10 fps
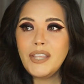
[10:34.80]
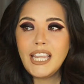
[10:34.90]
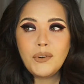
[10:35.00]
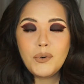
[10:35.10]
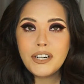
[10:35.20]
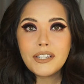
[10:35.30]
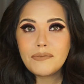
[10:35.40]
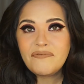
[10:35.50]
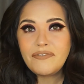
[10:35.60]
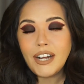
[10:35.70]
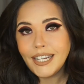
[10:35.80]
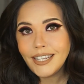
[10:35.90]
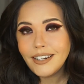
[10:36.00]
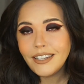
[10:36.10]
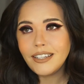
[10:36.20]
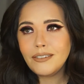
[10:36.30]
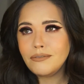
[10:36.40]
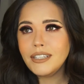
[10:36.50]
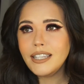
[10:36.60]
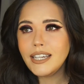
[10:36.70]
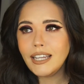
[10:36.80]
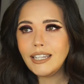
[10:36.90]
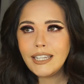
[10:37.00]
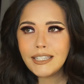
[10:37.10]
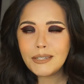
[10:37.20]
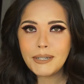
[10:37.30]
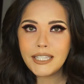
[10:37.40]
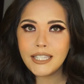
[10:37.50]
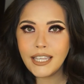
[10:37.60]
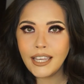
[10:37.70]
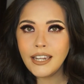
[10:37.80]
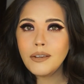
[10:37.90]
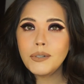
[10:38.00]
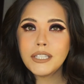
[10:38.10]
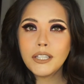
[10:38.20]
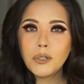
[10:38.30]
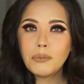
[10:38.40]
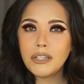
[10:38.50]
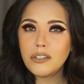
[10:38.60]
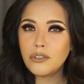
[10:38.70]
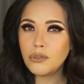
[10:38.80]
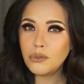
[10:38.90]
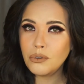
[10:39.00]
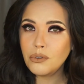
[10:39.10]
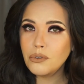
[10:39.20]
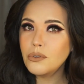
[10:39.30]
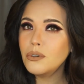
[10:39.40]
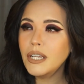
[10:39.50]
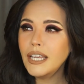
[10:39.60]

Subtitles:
It worked fine. It really cleansed my skin. It was a little bit too